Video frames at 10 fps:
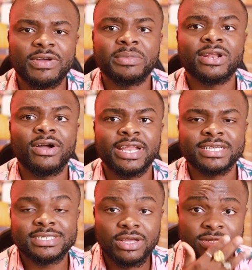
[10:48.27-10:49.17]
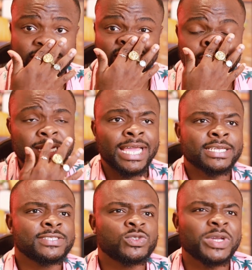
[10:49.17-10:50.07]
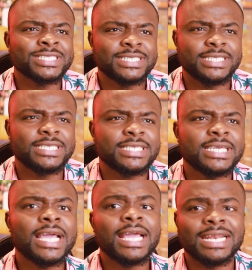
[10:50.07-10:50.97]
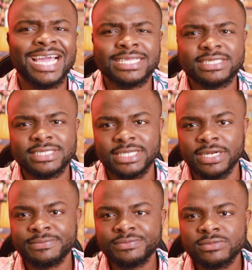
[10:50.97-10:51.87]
if I'm being honest, until like 2019.